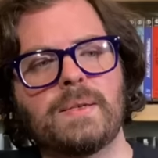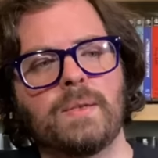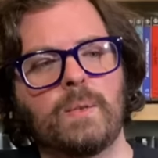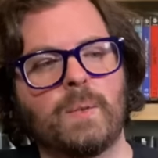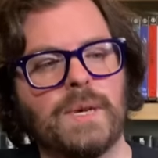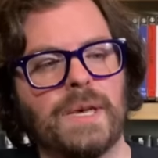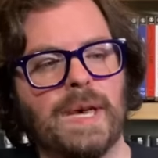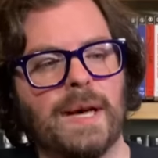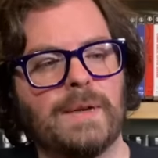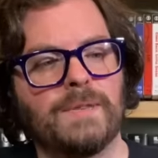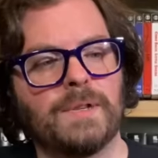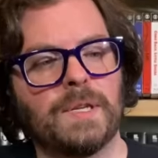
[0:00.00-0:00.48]

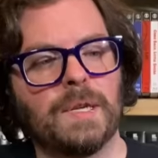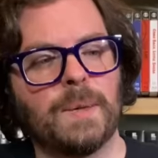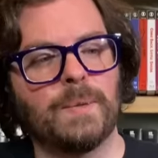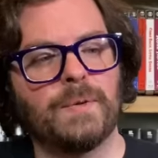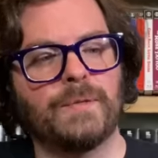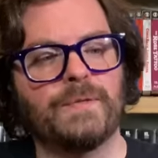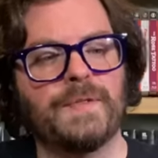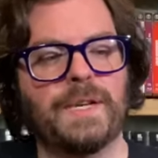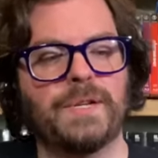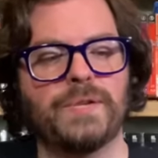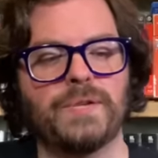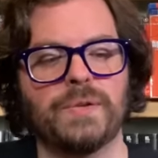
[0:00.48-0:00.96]
we have a double
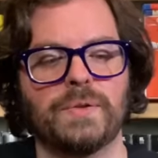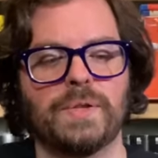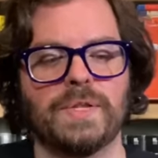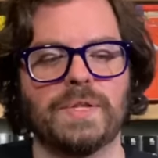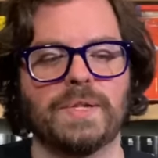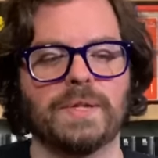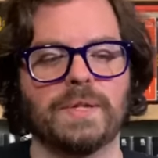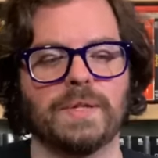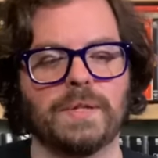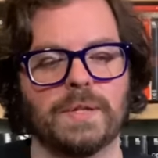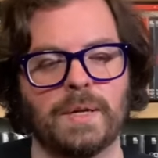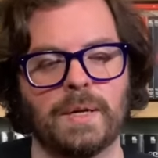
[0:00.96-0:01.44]
feature.
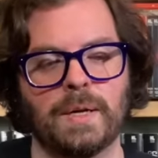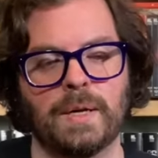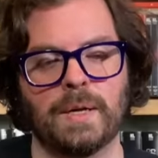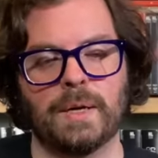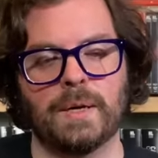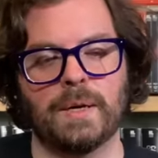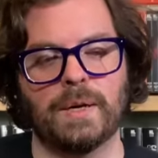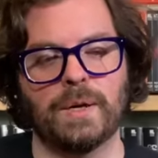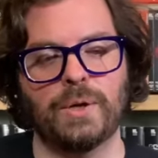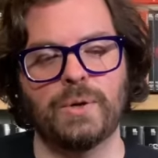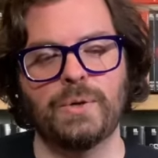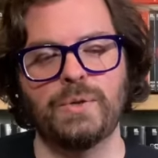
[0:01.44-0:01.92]
This is
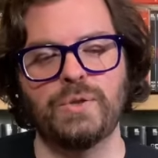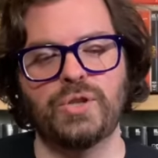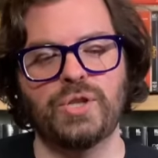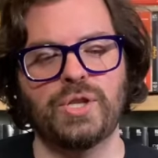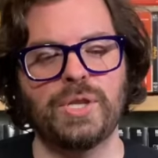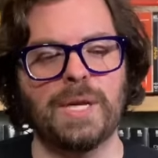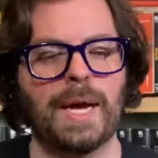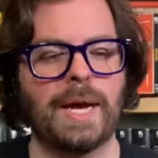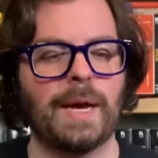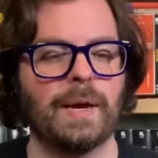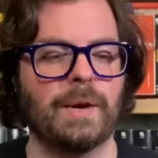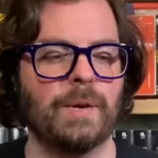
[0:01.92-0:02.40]
Whose
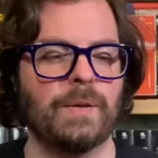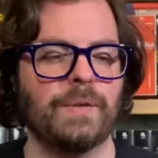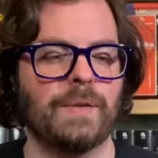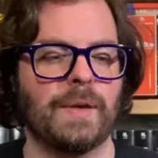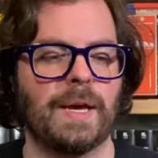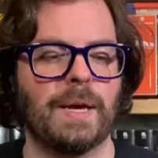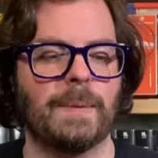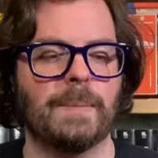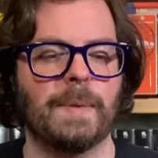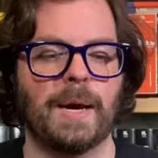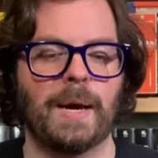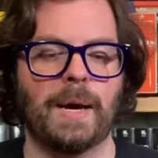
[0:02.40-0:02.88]
Child
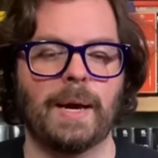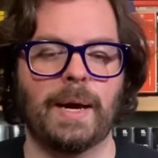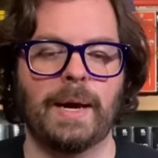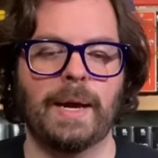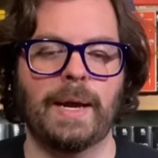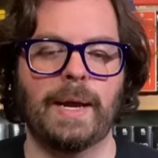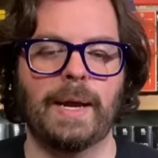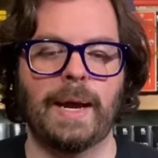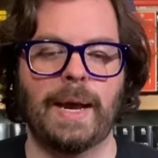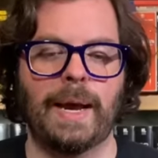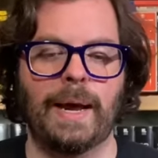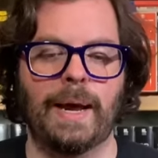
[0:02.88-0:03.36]
Am
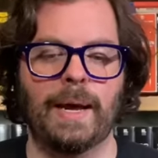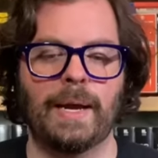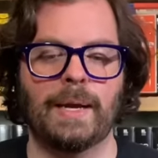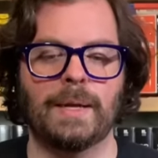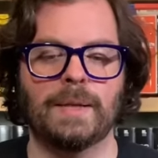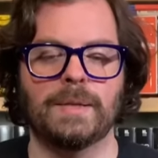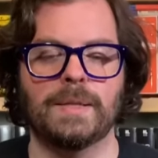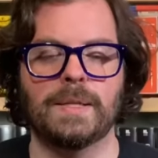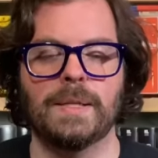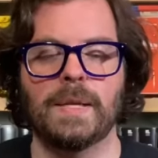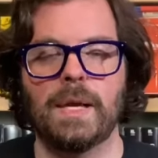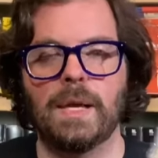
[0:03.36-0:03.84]
I
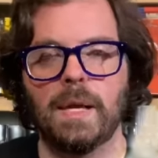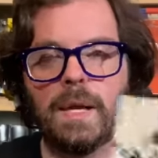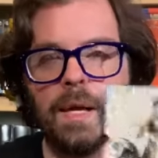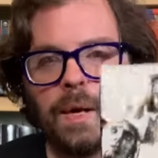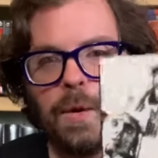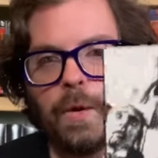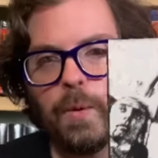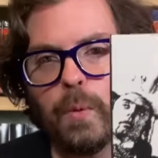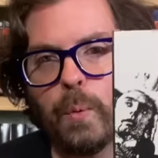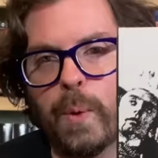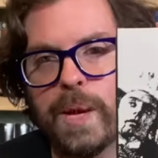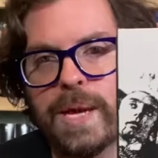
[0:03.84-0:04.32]
and
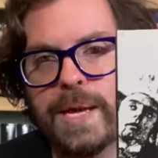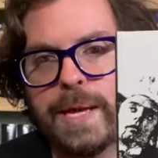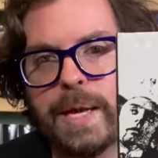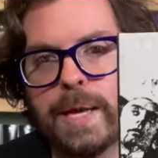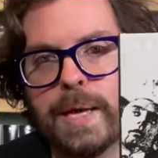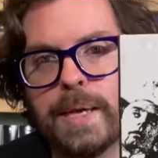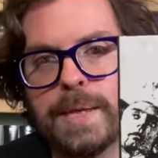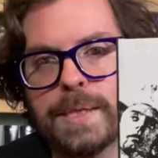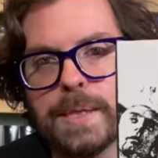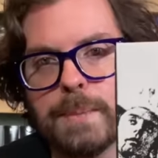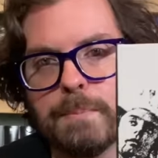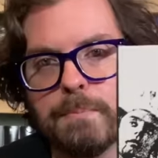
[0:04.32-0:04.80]

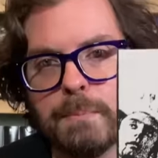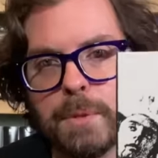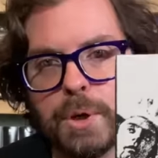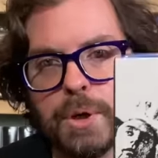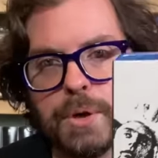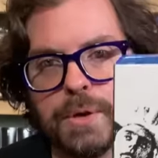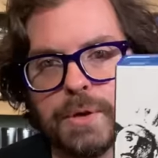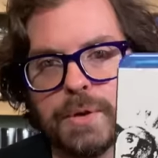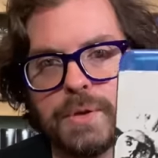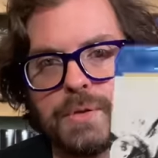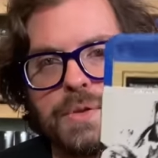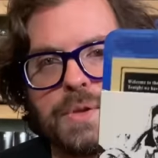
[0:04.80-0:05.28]
Weekend
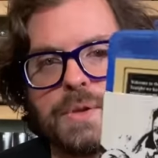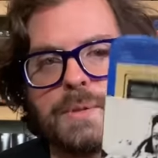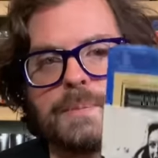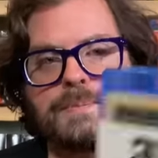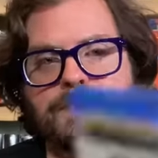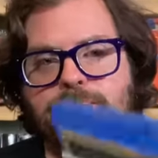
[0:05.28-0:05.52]
Murders.